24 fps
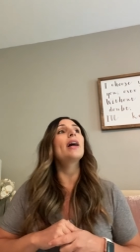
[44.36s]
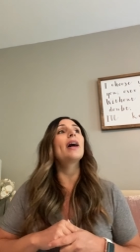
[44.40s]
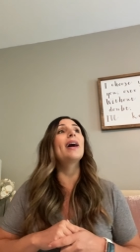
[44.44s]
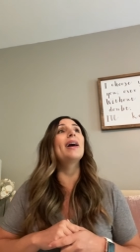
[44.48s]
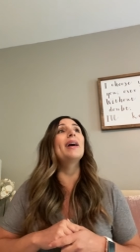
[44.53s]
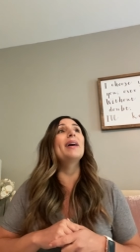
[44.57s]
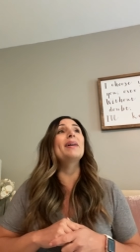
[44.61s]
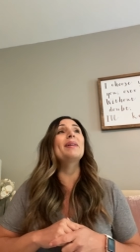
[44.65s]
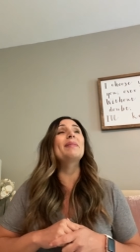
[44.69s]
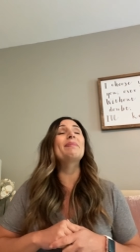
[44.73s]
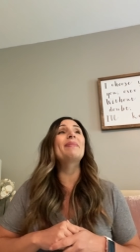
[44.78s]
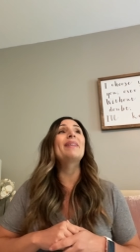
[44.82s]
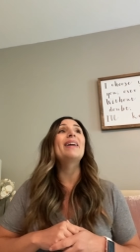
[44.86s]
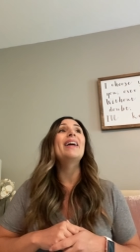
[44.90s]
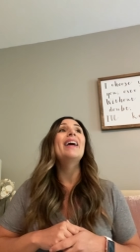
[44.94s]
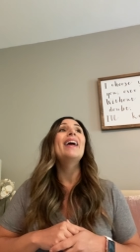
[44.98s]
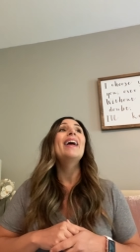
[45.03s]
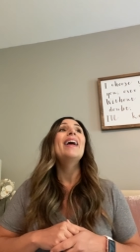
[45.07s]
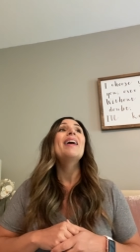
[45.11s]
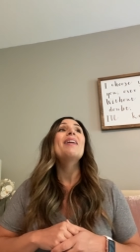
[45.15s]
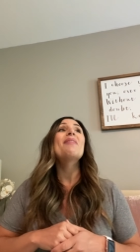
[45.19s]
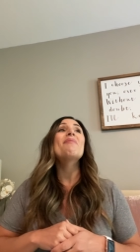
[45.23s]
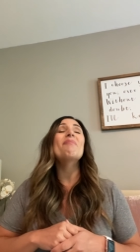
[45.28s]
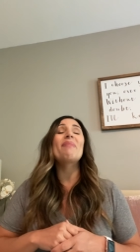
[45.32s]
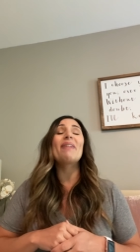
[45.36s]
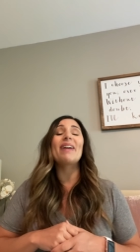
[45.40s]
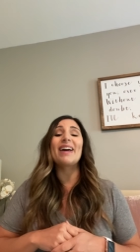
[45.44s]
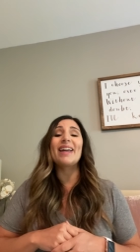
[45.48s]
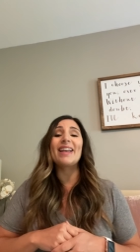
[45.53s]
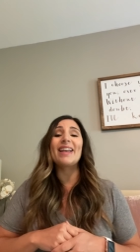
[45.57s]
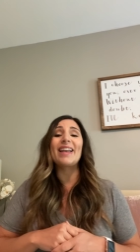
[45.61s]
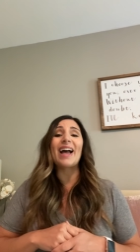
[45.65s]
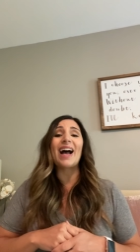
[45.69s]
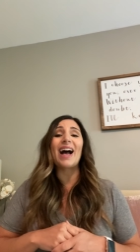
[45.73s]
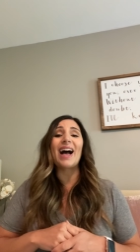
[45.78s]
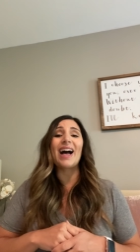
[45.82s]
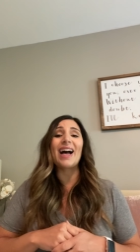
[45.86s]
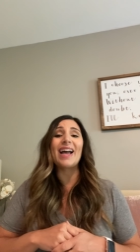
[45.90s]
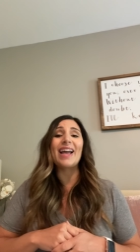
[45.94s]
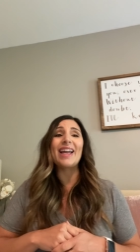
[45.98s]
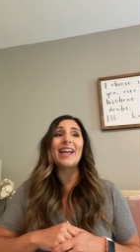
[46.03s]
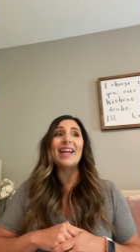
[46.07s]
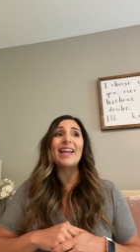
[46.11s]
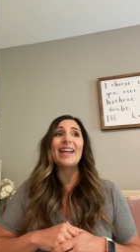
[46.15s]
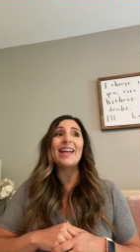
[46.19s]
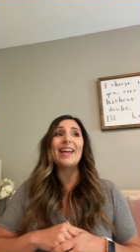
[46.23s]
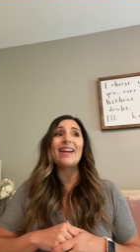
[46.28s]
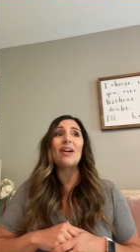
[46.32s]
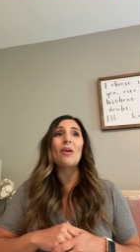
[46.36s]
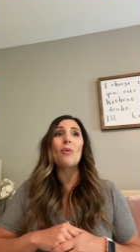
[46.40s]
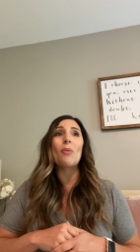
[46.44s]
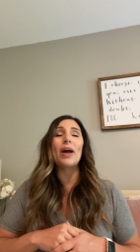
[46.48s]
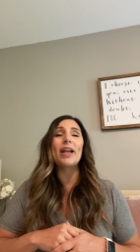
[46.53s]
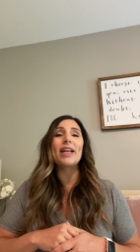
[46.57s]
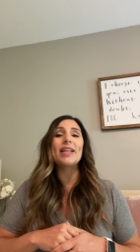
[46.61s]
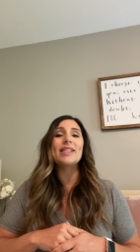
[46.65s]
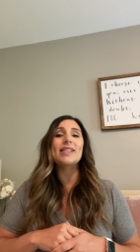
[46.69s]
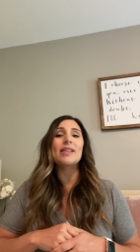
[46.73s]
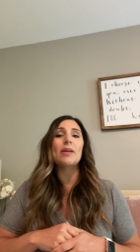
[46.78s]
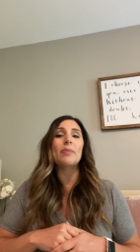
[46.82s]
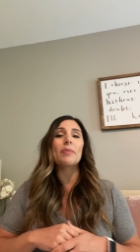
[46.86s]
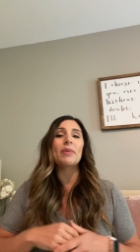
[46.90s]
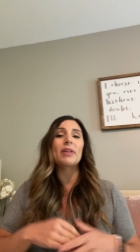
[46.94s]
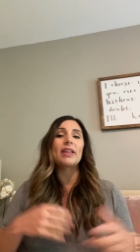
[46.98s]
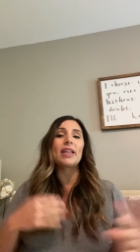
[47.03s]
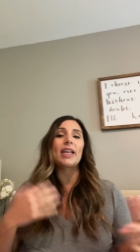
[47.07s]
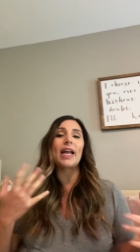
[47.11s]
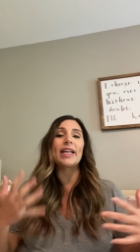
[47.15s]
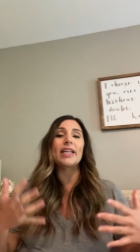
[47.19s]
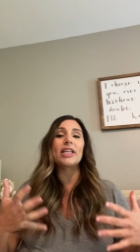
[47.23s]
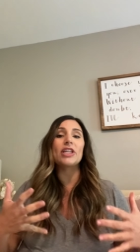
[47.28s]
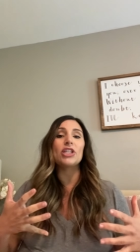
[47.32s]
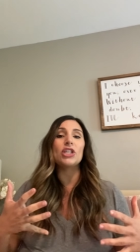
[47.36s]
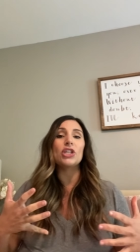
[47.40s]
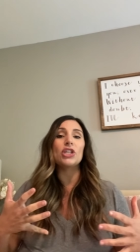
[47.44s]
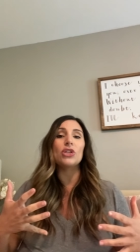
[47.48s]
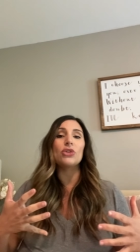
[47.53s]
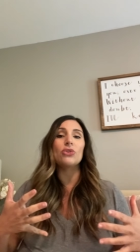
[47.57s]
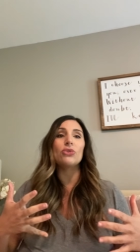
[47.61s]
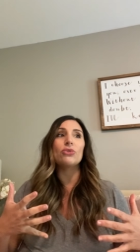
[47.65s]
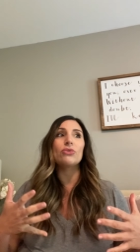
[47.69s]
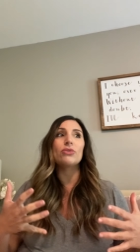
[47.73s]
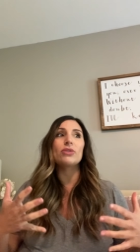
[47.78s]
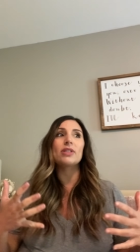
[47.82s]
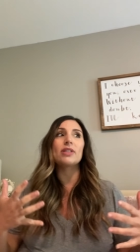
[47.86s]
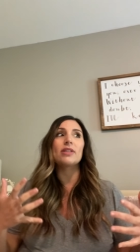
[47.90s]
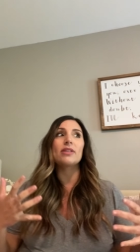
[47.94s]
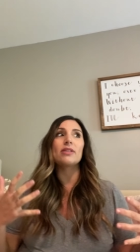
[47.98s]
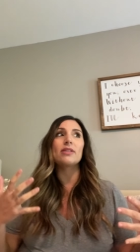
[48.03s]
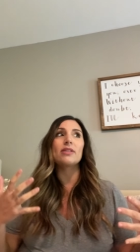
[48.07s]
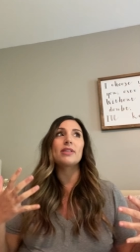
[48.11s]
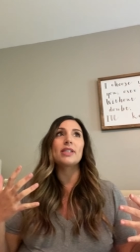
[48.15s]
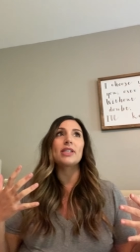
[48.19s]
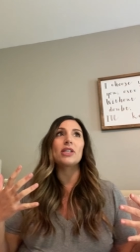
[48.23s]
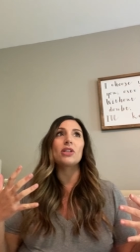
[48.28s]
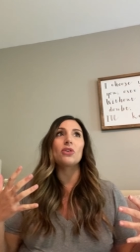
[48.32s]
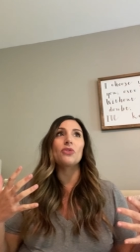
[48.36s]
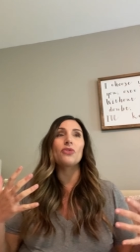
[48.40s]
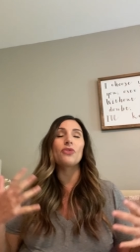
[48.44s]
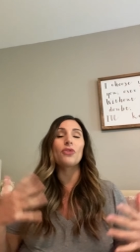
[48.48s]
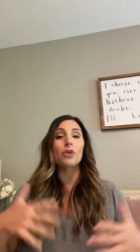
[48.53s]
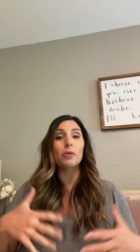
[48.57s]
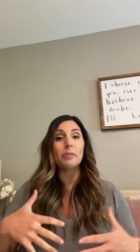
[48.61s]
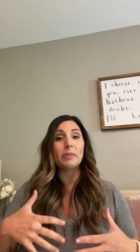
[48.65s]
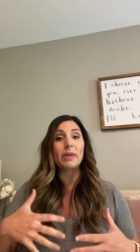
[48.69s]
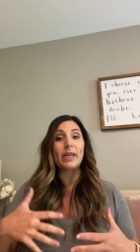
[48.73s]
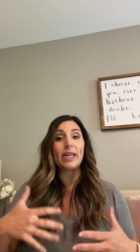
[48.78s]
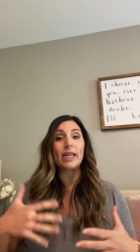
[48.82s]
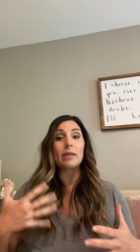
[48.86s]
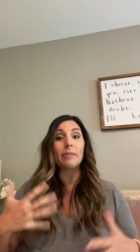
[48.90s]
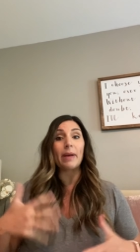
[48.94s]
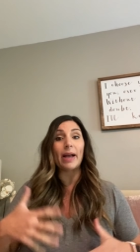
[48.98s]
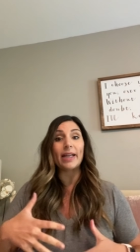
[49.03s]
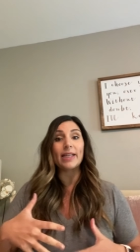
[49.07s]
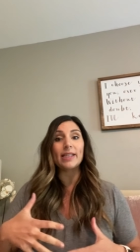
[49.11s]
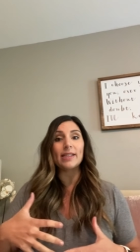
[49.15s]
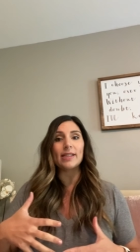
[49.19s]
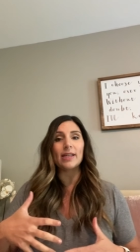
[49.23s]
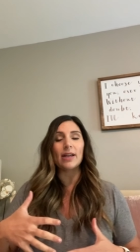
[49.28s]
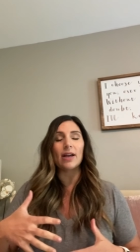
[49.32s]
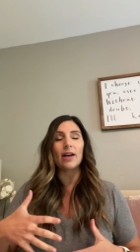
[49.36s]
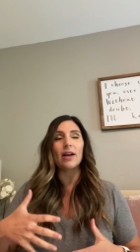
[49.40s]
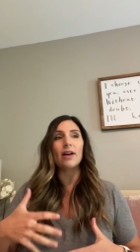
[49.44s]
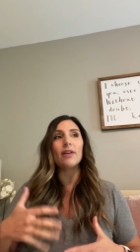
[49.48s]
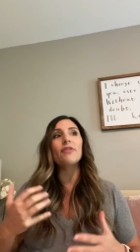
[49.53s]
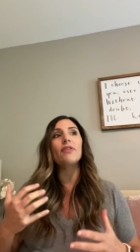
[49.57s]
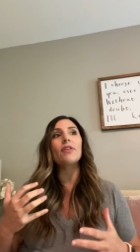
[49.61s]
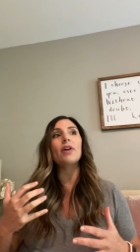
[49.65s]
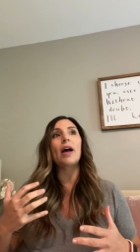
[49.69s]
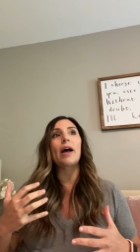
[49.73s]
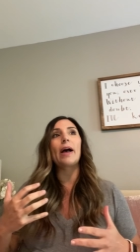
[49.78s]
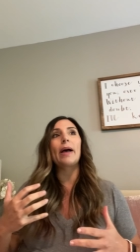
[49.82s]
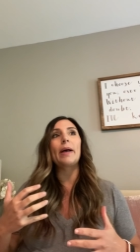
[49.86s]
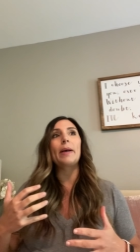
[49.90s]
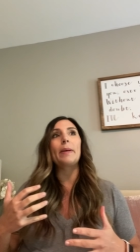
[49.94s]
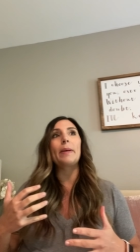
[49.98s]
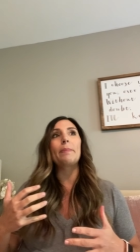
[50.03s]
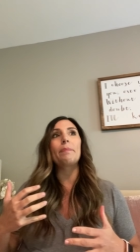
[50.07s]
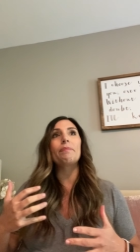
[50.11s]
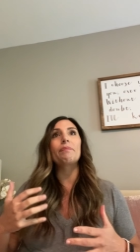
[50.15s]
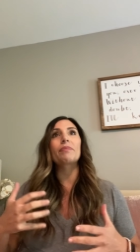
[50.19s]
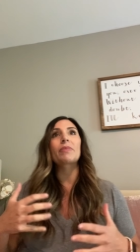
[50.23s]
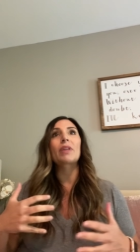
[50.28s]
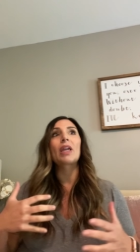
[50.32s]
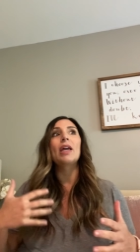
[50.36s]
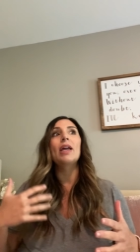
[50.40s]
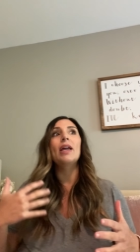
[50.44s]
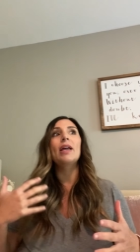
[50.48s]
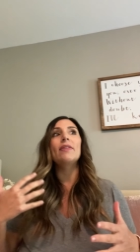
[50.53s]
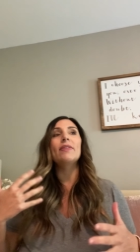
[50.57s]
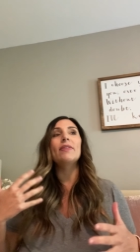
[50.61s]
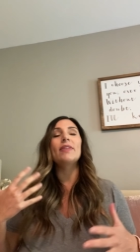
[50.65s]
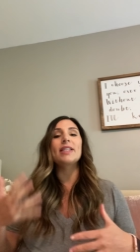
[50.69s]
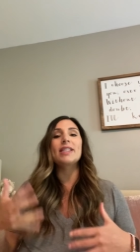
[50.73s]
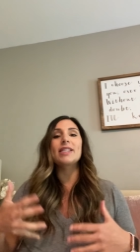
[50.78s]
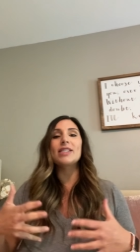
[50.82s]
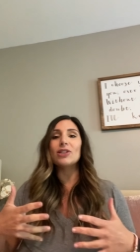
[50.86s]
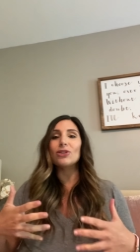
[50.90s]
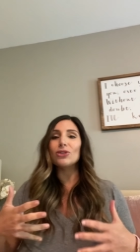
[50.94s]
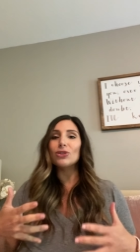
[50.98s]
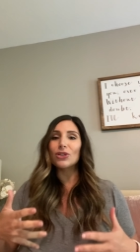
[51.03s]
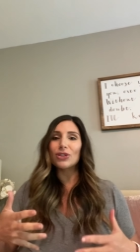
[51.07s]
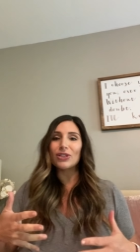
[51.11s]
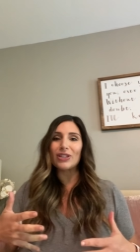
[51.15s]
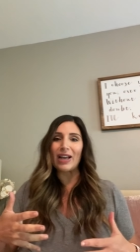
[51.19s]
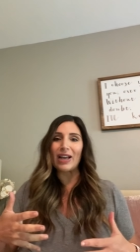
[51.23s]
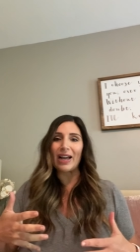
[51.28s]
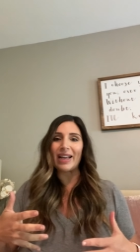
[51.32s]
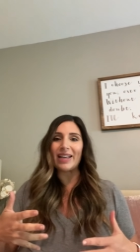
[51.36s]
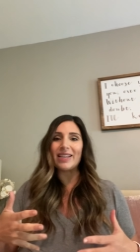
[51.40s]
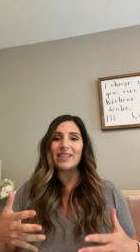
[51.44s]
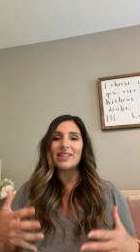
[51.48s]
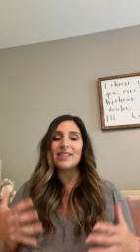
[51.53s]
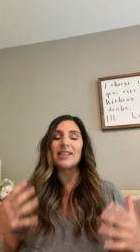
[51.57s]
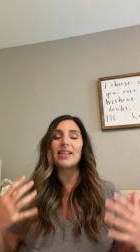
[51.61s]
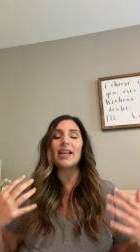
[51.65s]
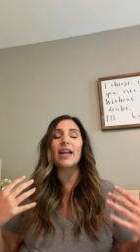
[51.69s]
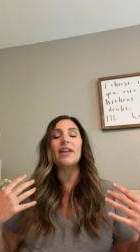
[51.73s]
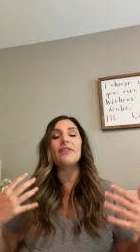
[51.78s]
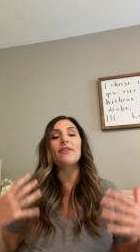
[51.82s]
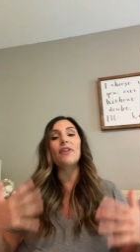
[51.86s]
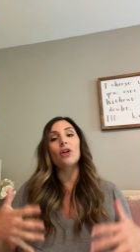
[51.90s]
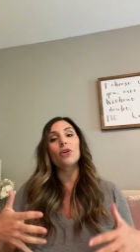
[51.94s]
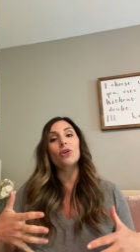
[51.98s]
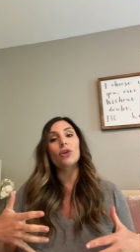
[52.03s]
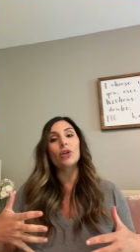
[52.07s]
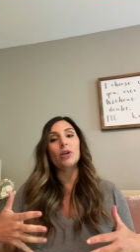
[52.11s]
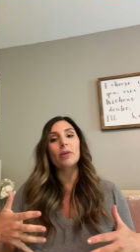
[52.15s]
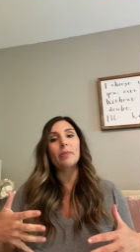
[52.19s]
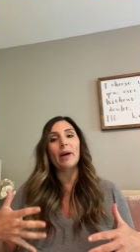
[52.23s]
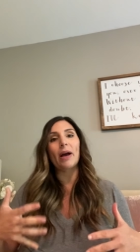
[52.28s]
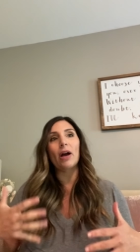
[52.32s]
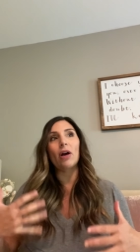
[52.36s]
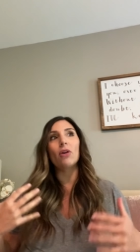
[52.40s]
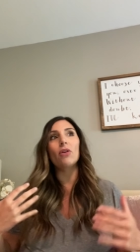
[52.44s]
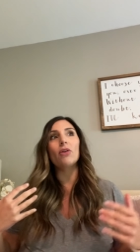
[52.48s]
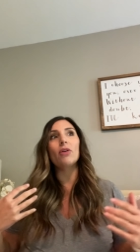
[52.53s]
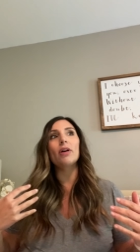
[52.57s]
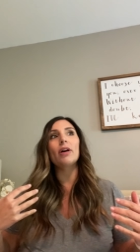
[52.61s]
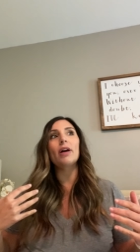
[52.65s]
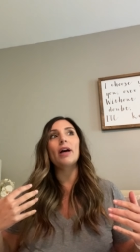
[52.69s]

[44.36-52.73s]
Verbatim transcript: Um, but I wanted something that I could use still for me and my stuff um, that still looked nice and I felt good about.